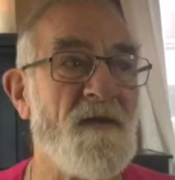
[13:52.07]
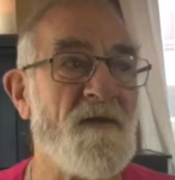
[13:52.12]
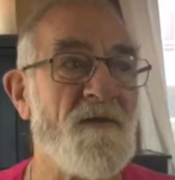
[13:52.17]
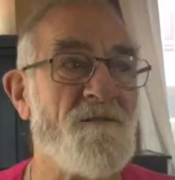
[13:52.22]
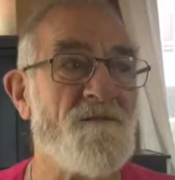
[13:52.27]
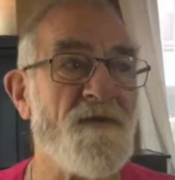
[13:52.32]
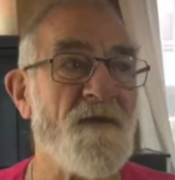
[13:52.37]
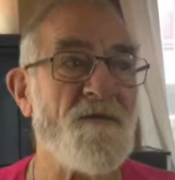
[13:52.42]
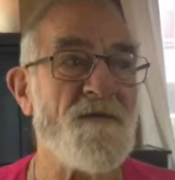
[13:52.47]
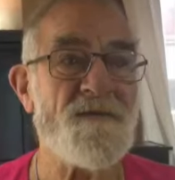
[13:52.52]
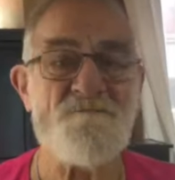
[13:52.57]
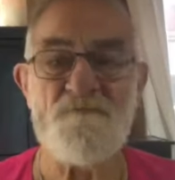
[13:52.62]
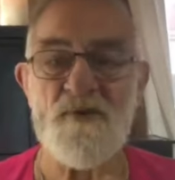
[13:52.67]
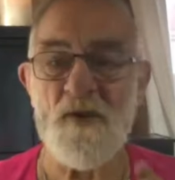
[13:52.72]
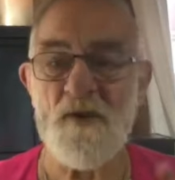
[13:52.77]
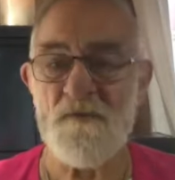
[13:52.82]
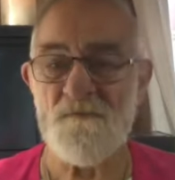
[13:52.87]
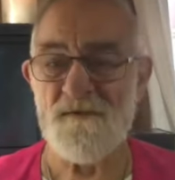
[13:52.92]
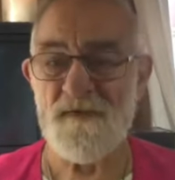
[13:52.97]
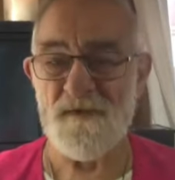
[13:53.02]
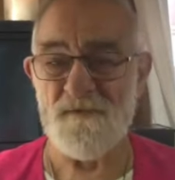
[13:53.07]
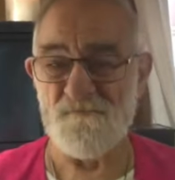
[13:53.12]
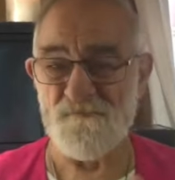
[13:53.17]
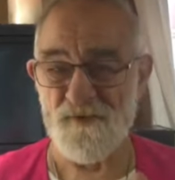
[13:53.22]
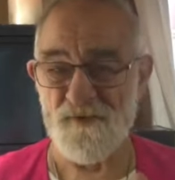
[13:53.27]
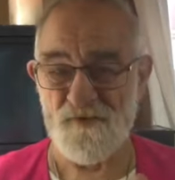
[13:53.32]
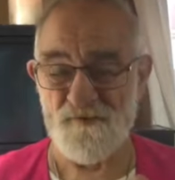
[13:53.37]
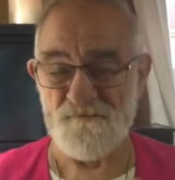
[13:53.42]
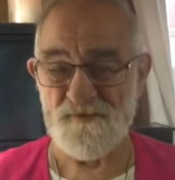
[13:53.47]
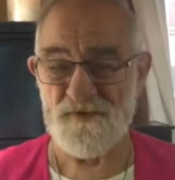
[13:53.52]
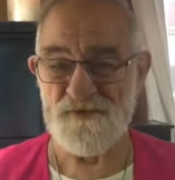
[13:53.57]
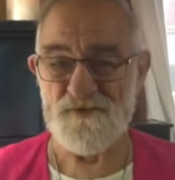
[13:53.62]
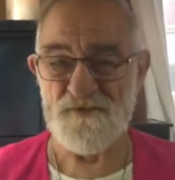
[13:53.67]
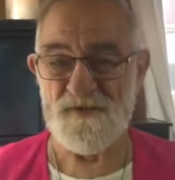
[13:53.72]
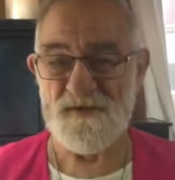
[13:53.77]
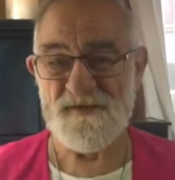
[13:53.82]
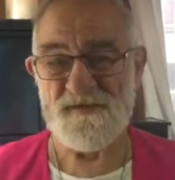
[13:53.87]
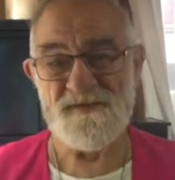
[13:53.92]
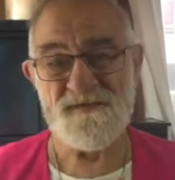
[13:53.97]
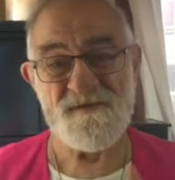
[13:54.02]
very permeable
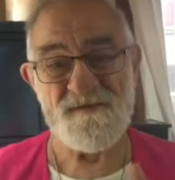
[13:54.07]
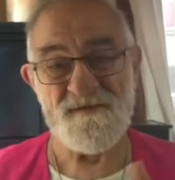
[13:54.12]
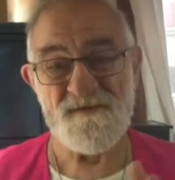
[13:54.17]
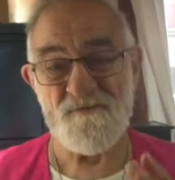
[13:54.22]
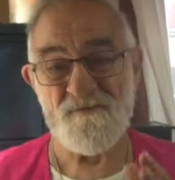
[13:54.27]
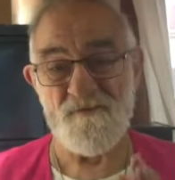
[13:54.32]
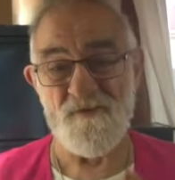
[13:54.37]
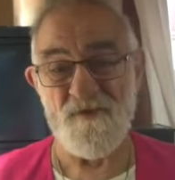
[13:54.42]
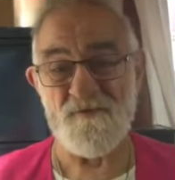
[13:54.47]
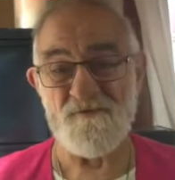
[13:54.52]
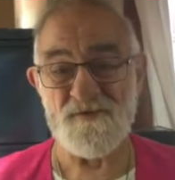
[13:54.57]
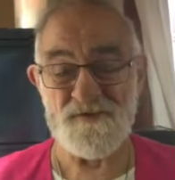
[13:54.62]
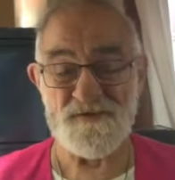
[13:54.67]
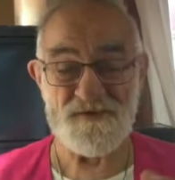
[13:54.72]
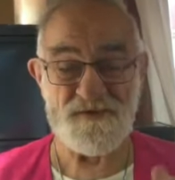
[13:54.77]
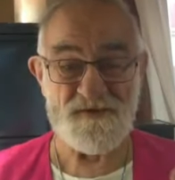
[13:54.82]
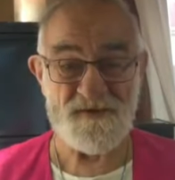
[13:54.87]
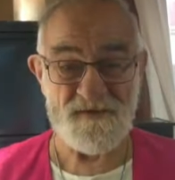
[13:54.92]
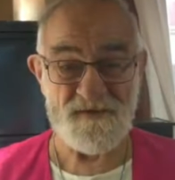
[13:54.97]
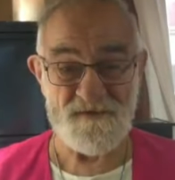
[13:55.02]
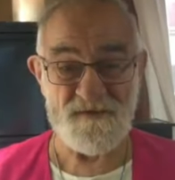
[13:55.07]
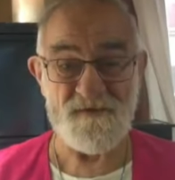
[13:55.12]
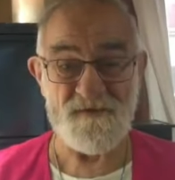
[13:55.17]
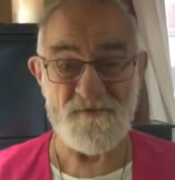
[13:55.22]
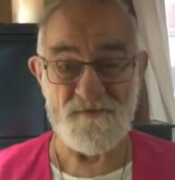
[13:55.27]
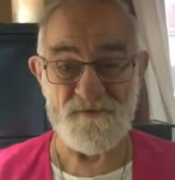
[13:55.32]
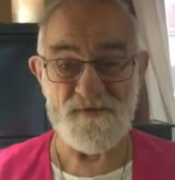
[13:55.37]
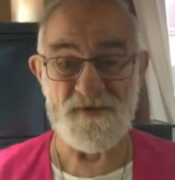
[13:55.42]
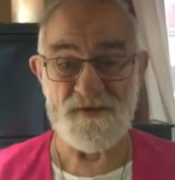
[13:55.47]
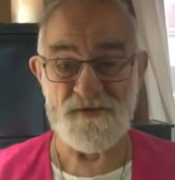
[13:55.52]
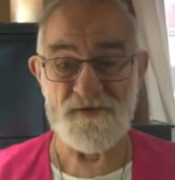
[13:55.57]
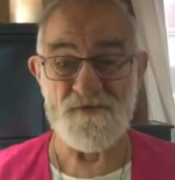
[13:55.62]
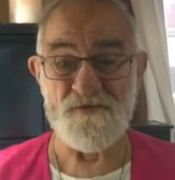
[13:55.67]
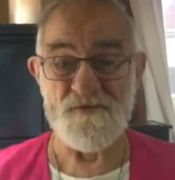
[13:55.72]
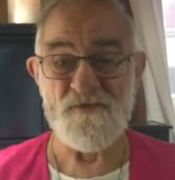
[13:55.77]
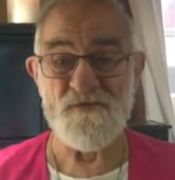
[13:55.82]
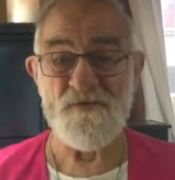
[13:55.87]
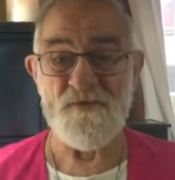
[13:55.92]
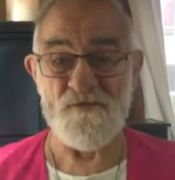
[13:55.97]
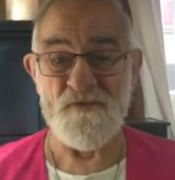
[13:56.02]
between what was
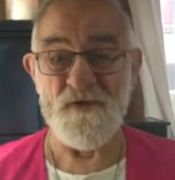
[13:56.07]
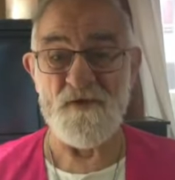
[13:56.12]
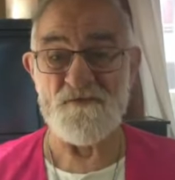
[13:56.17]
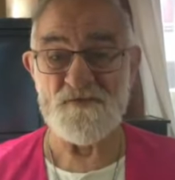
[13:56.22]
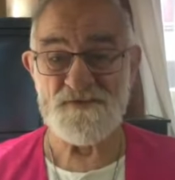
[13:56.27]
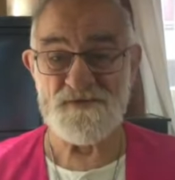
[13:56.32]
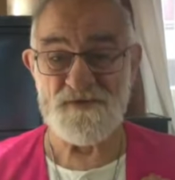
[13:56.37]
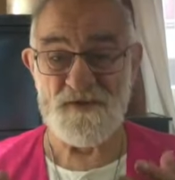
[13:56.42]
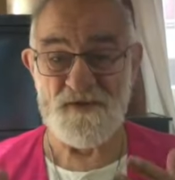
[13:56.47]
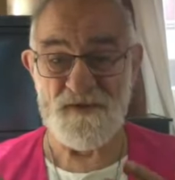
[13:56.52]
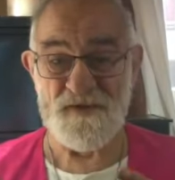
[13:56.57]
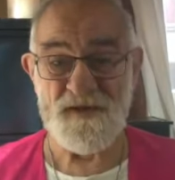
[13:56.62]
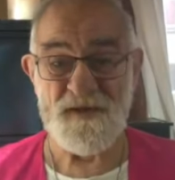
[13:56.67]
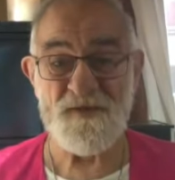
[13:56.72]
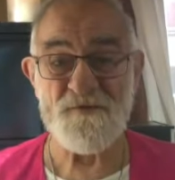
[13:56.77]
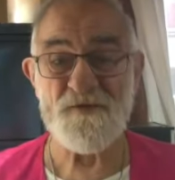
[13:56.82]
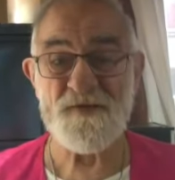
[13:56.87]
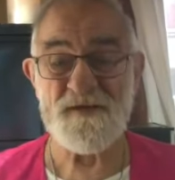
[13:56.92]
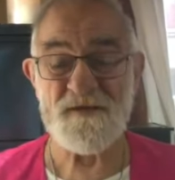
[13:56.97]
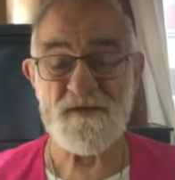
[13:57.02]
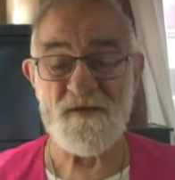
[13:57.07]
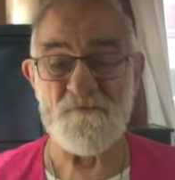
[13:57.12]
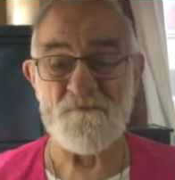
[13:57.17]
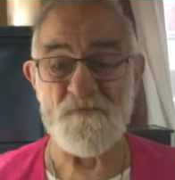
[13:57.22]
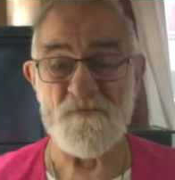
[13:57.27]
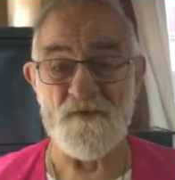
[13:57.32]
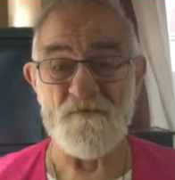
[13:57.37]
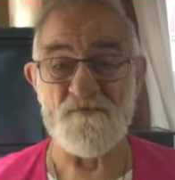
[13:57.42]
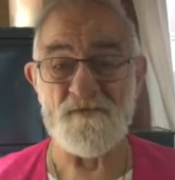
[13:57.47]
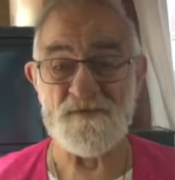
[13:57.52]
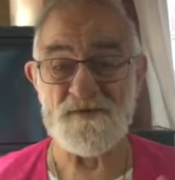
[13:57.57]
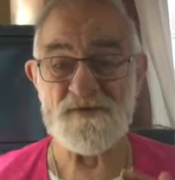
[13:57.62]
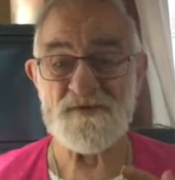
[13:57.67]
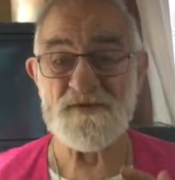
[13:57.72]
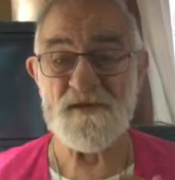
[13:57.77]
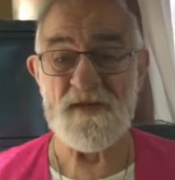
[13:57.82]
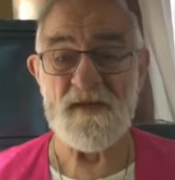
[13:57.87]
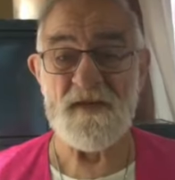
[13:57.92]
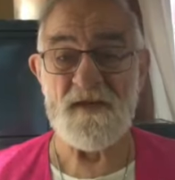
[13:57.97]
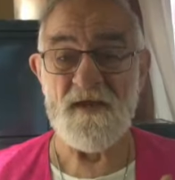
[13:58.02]
physical, what was etheric, and what was
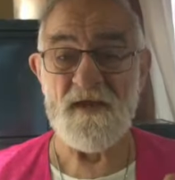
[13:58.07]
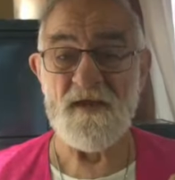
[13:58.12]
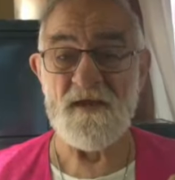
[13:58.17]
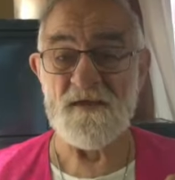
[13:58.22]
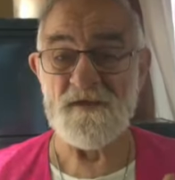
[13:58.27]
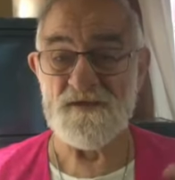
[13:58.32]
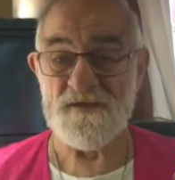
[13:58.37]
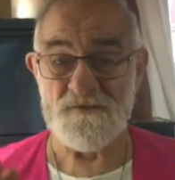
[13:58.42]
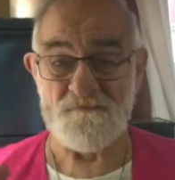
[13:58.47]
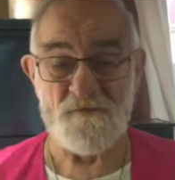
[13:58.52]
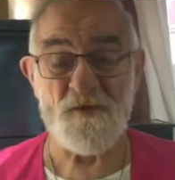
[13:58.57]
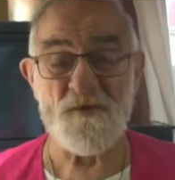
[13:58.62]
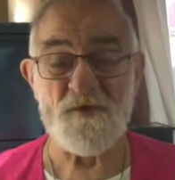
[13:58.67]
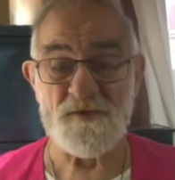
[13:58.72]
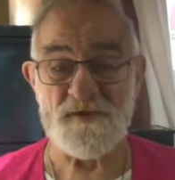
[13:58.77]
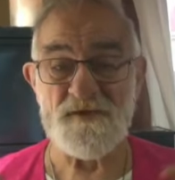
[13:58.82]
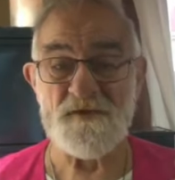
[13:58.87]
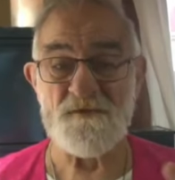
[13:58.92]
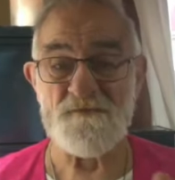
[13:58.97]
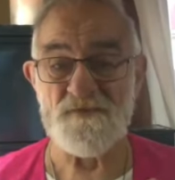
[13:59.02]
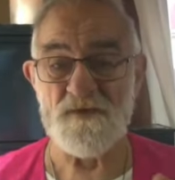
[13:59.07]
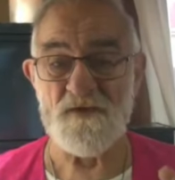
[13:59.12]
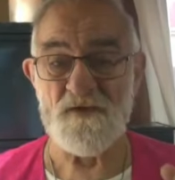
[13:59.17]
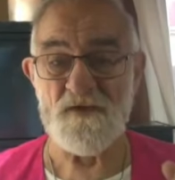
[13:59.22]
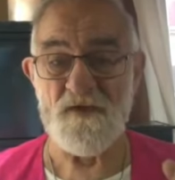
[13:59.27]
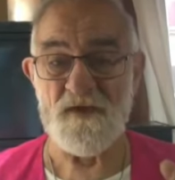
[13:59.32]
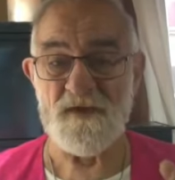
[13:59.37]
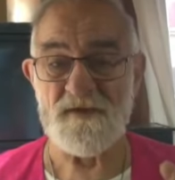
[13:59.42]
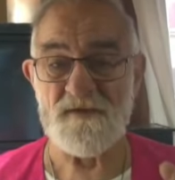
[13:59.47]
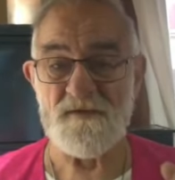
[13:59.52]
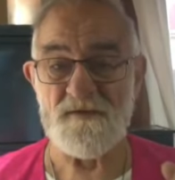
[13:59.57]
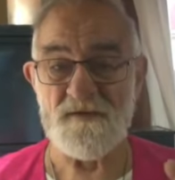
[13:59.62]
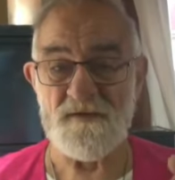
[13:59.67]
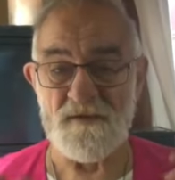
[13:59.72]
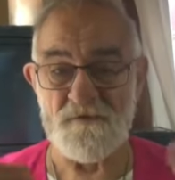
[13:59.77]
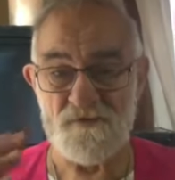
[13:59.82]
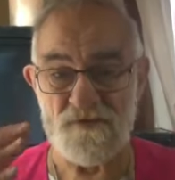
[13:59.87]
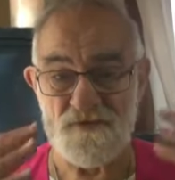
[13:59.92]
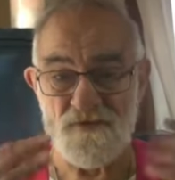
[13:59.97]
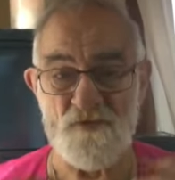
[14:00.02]
spirit, if you like. It
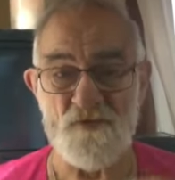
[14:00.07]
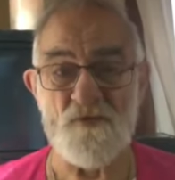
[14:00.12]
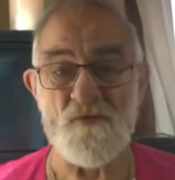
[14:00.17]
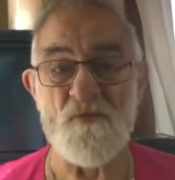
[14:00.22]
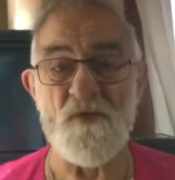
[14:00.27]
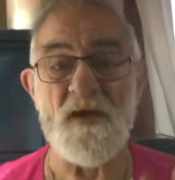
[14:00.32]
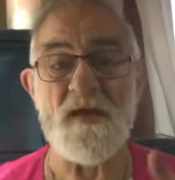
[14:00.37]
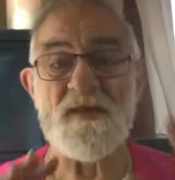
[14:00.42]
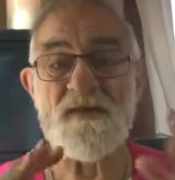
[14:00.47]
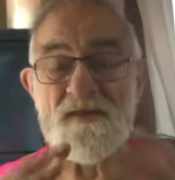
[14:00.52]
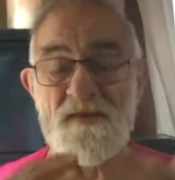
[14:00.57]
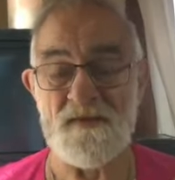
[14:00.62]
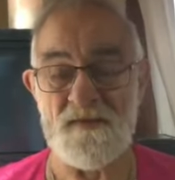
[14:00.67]
was all one.